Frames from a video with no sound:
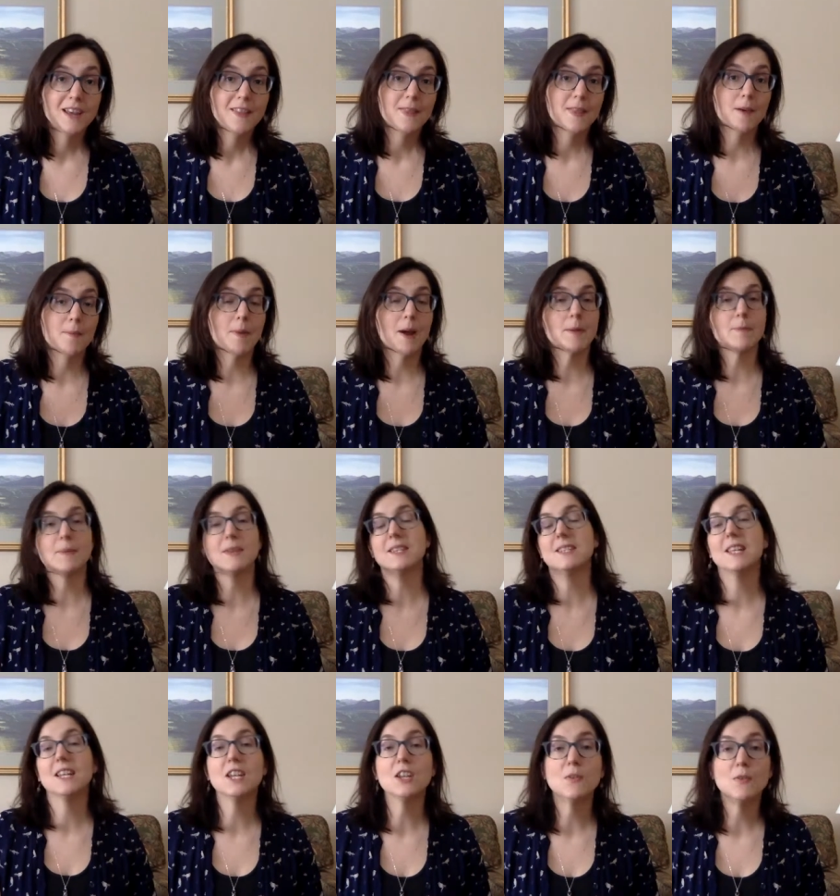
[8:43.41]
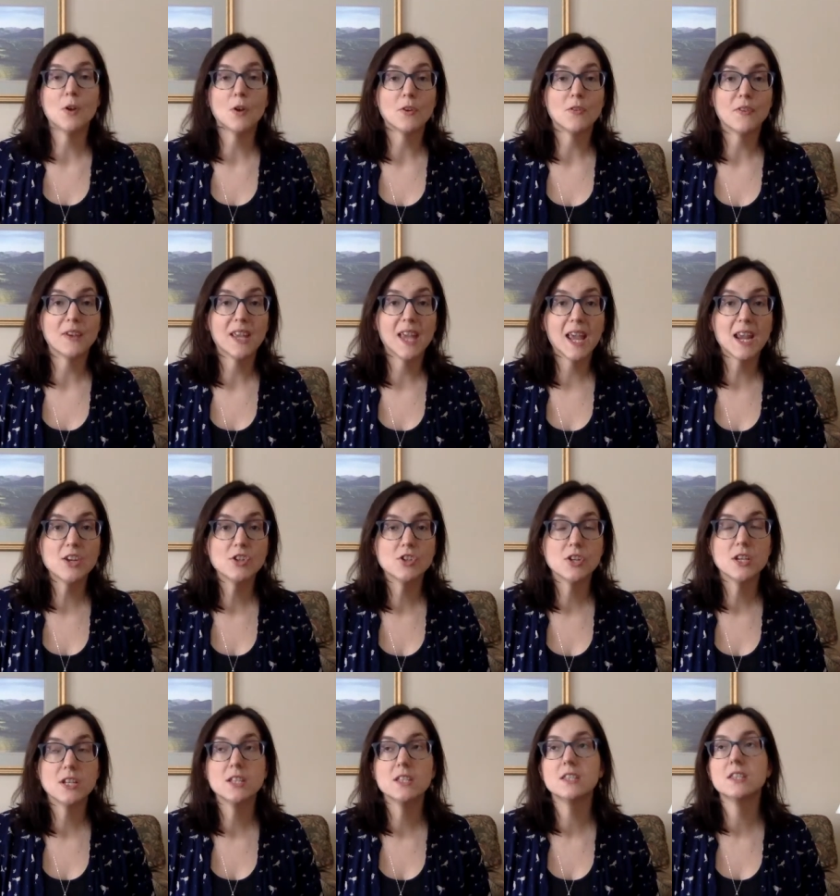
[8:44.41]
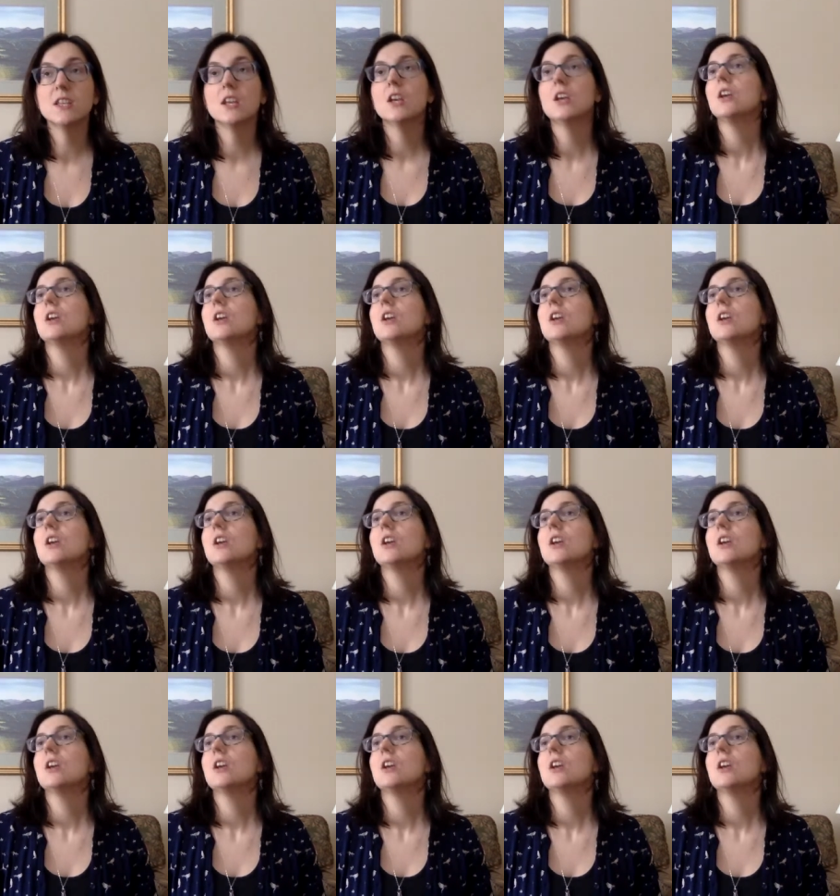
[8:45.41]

that might be sending you notifications.